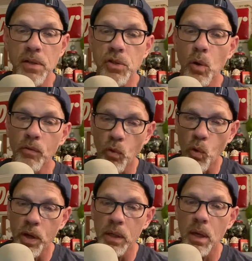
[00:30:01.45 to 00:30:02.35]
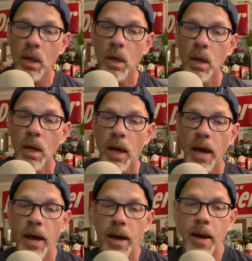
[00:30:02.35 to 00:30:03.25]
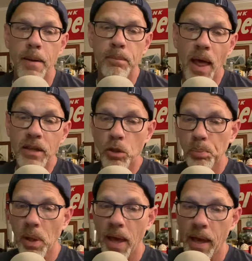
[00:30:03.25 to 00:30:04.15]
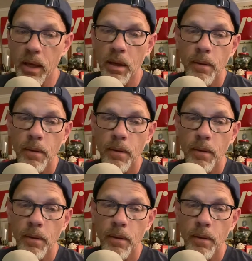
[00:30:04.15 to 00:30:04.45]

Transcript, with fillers: So avoid, um, like the plague,